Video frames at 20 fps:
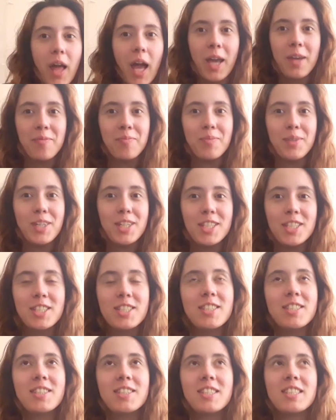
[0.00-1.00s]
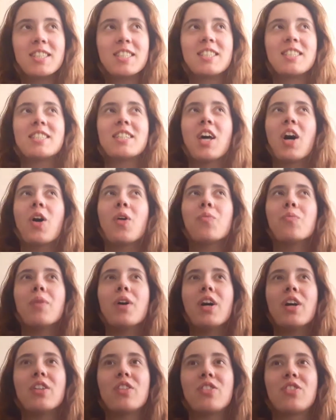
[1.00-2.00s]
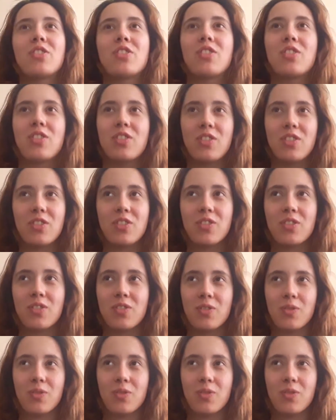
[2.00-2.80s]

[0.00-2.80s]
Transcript: I miss so much.